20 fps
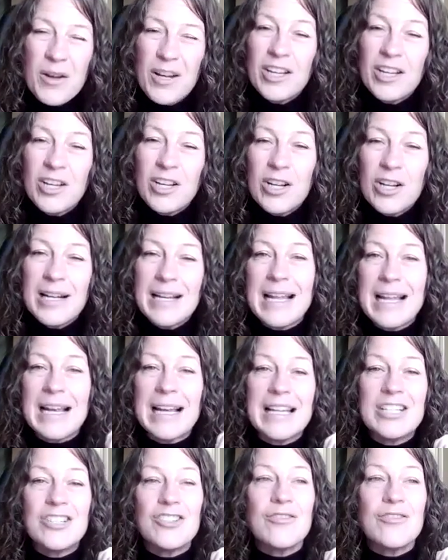And a good
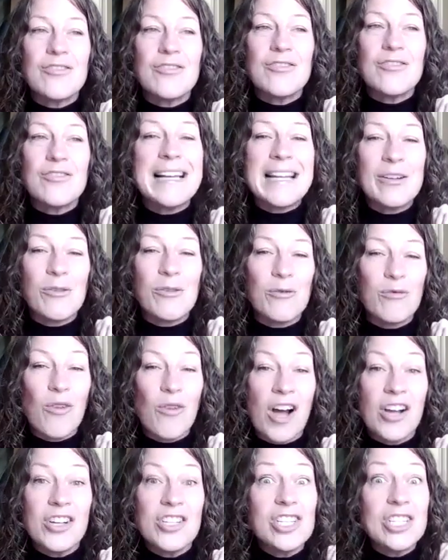little adrenaline
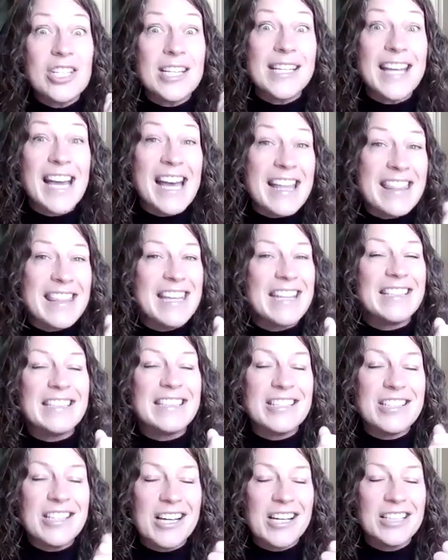rush to get
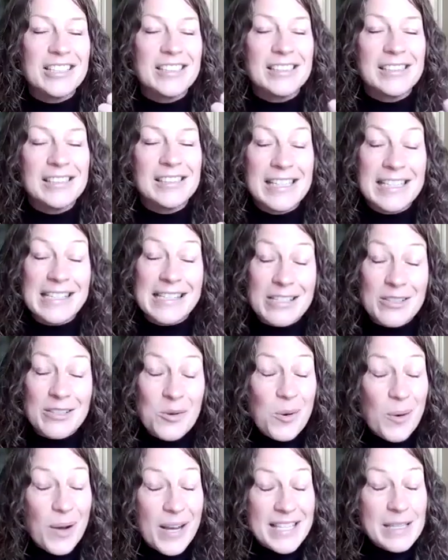things done
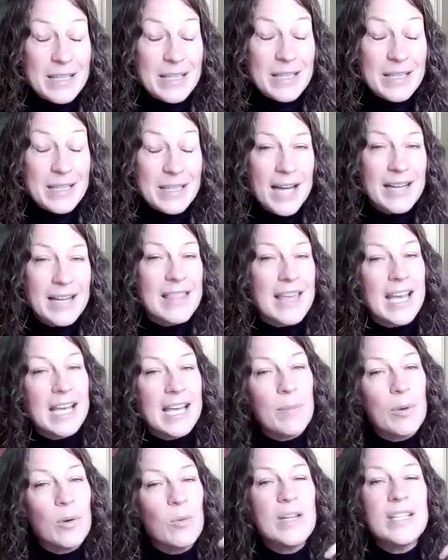isn't always a bad
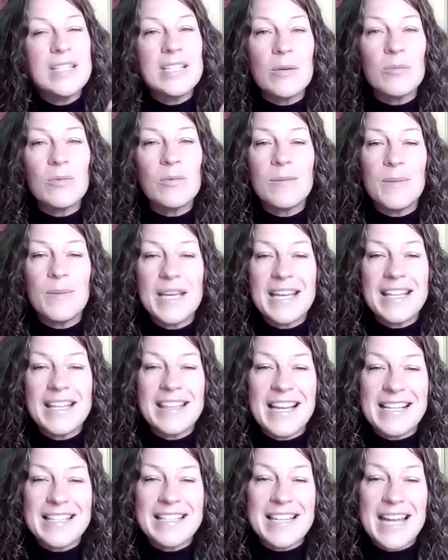thing, but we don't want to be
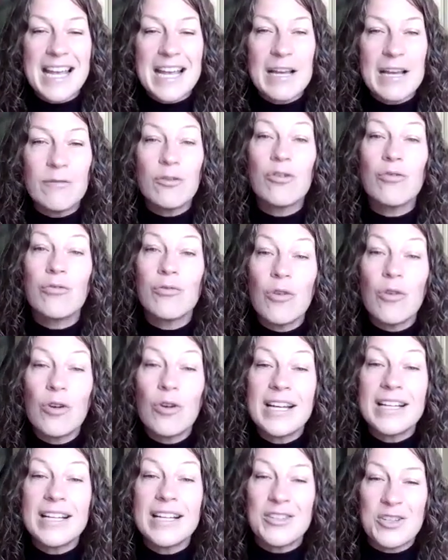in that state of
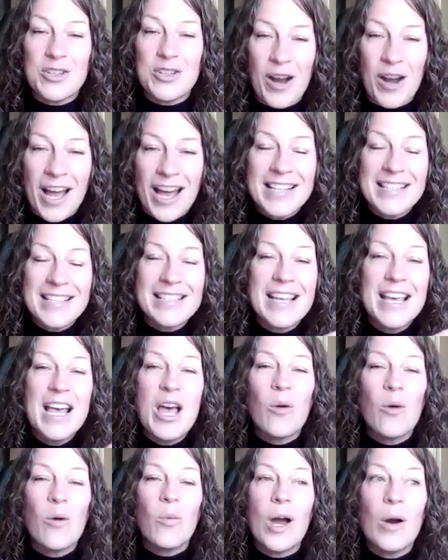chronic stress
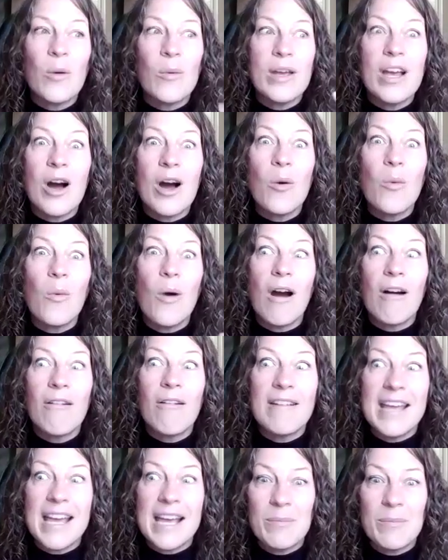where we are
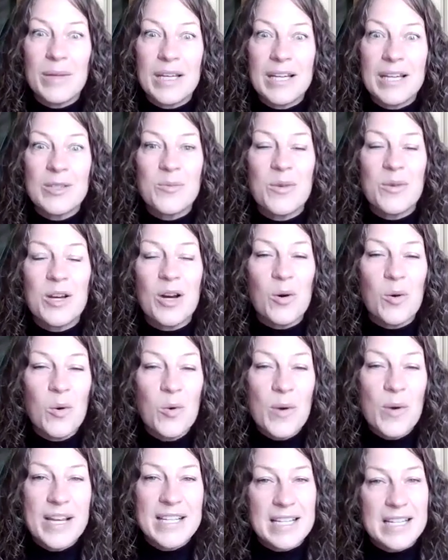worrying because we are
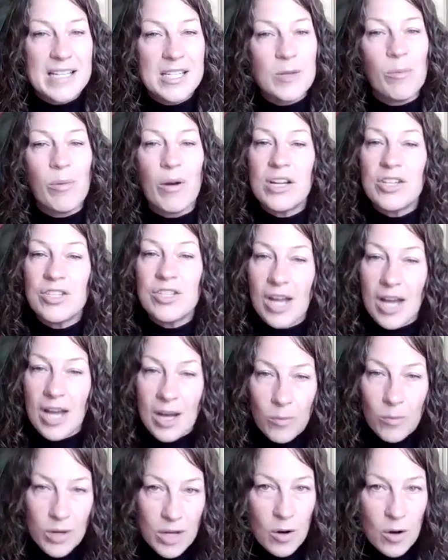always under pressure
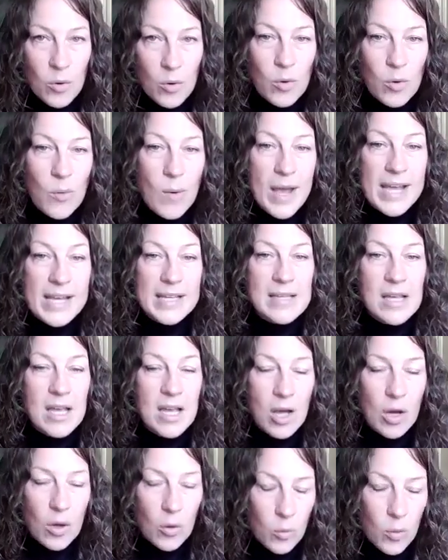and we are always
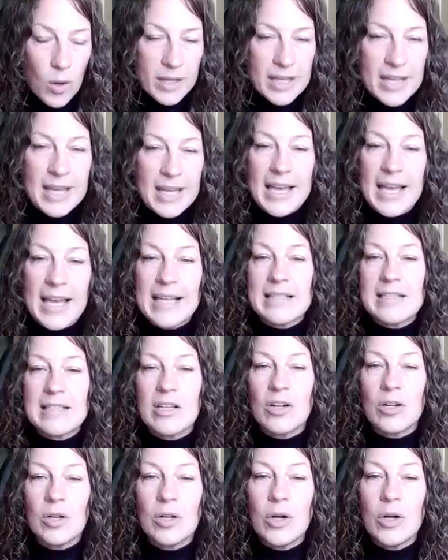working
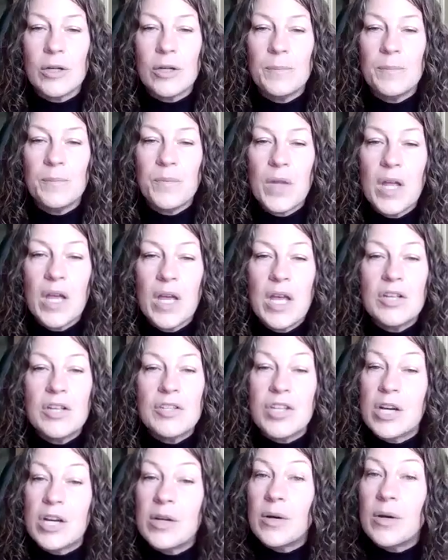against the clock.
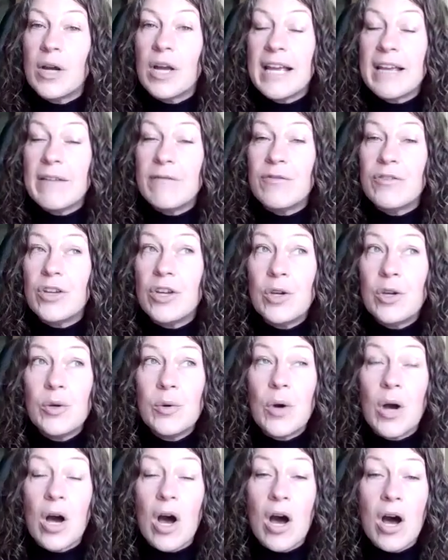So if
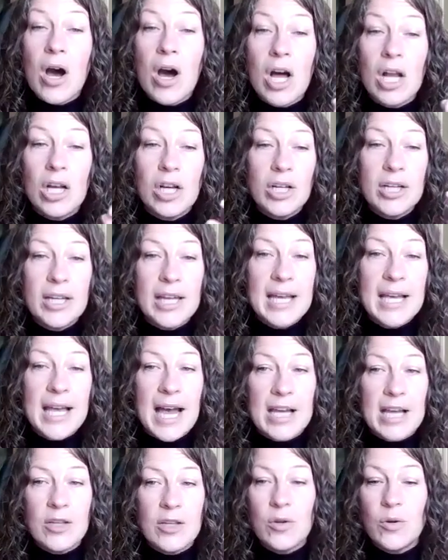you are looking
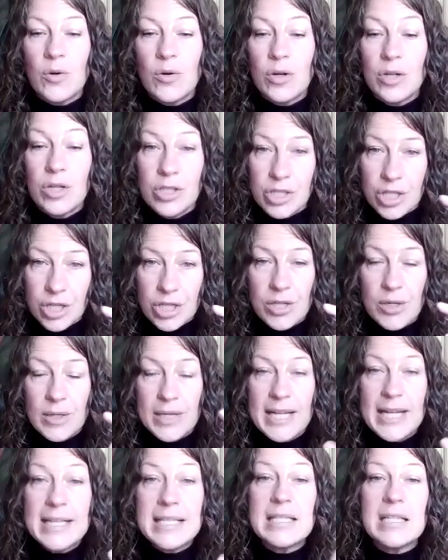at your to-do
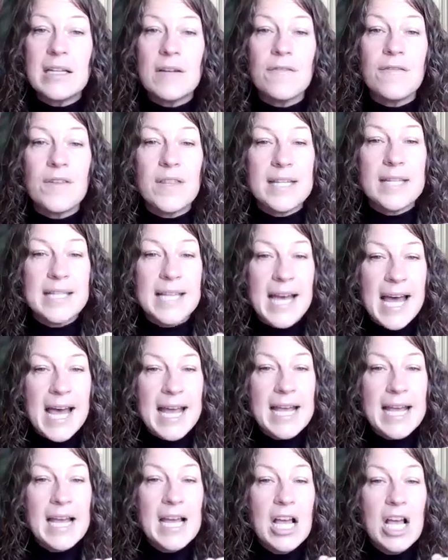list for the
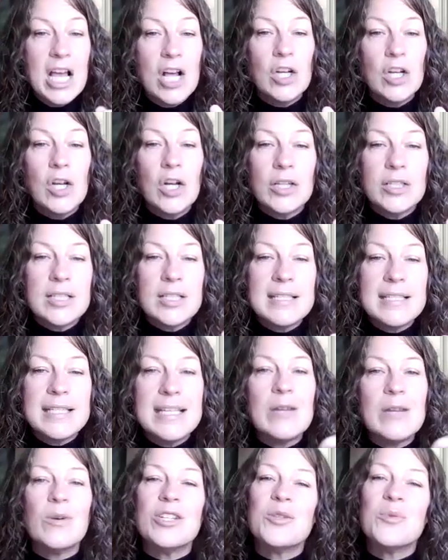day, look to
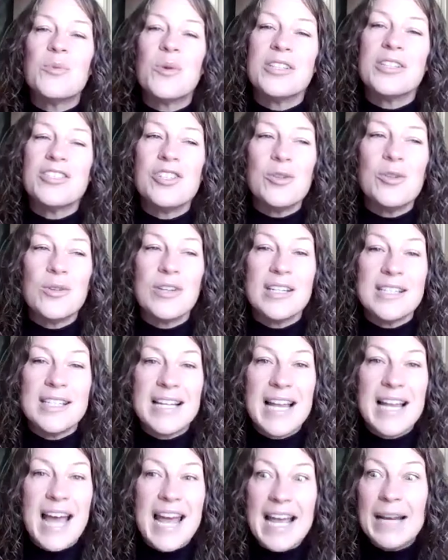see which ones you can
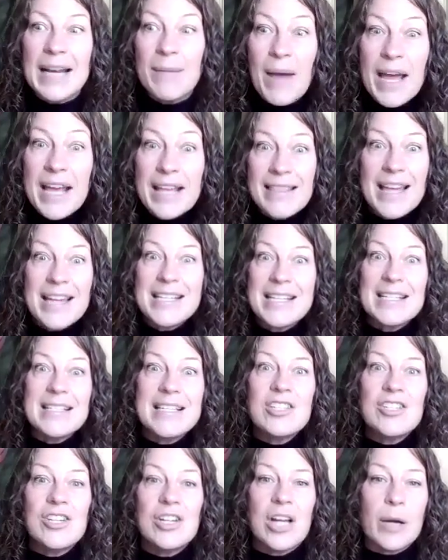delay and make that
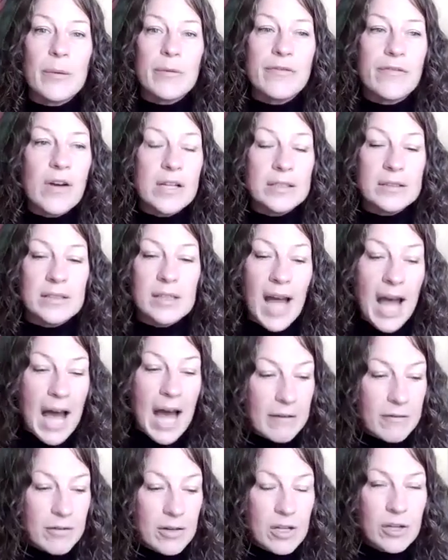decision up front.
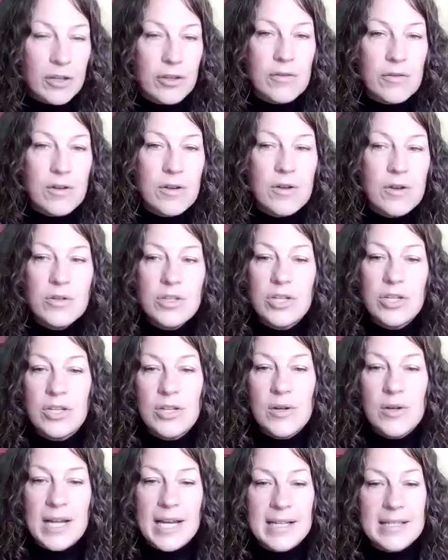Have a look through your
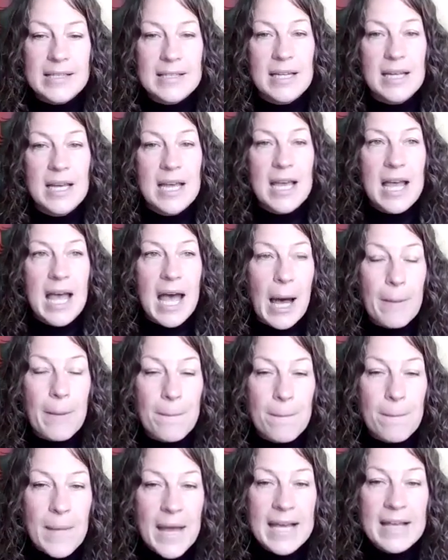to-do list
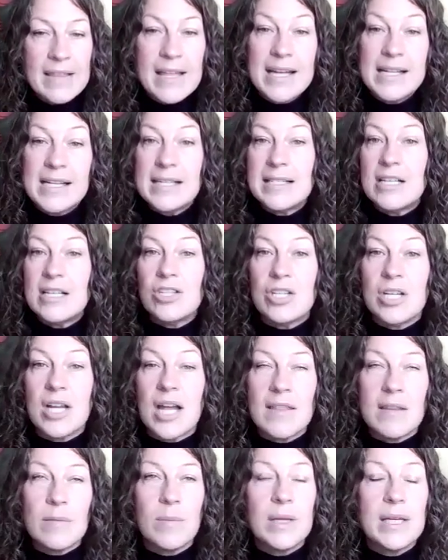and make that decision
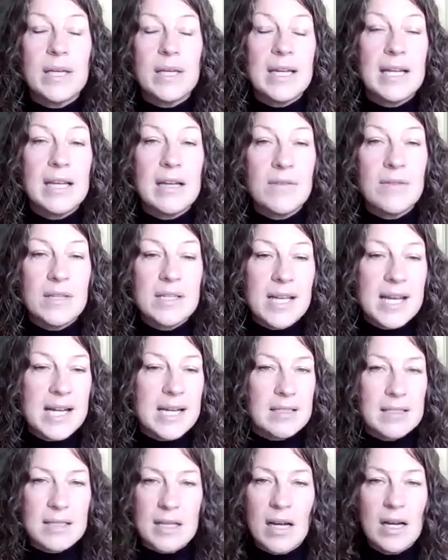at the beginning of the
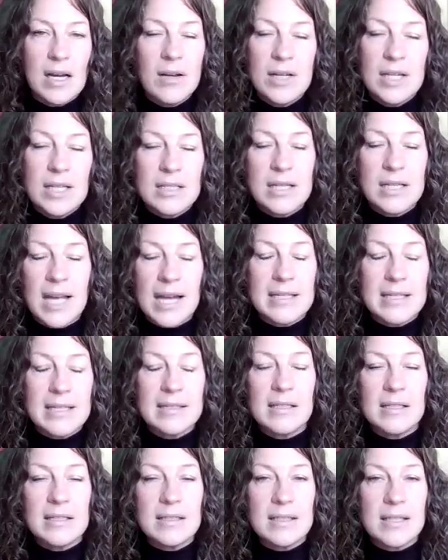day. So I don't need to get
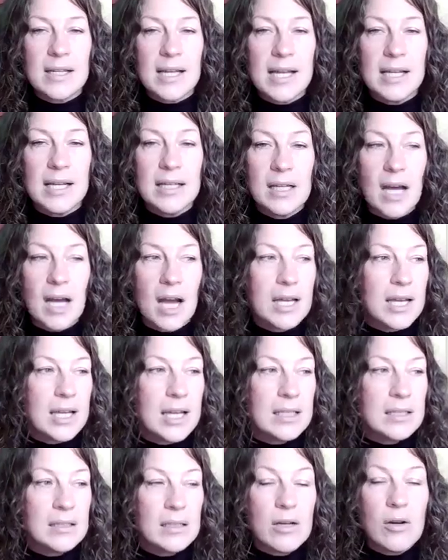this done today. I
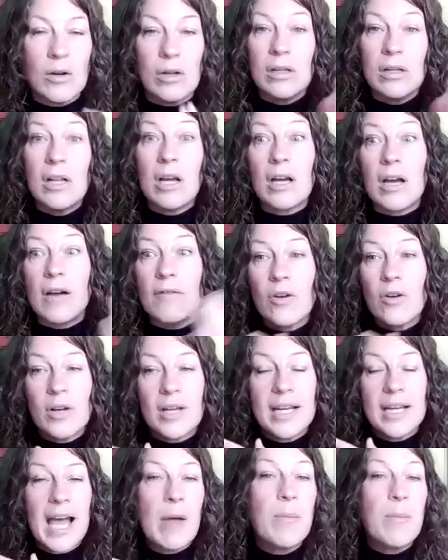can, oh, look, I've
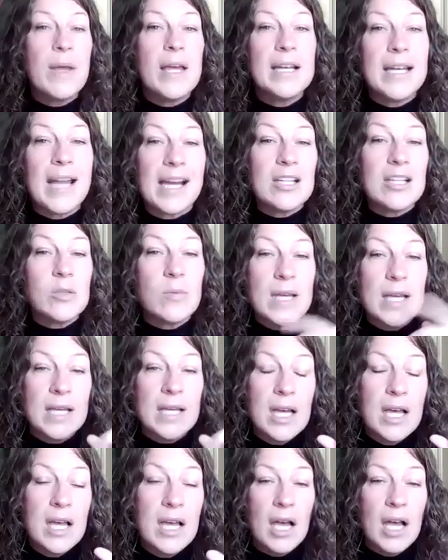got a gap in next
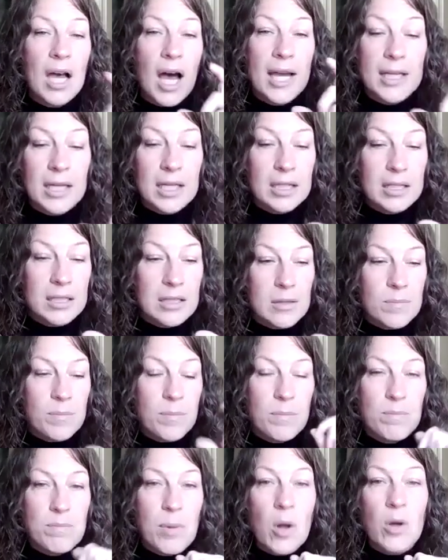week. I can
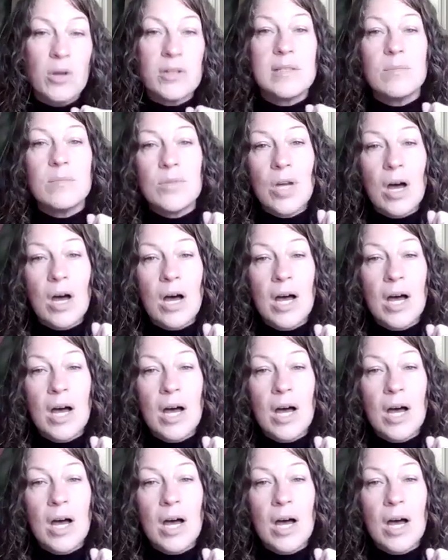block some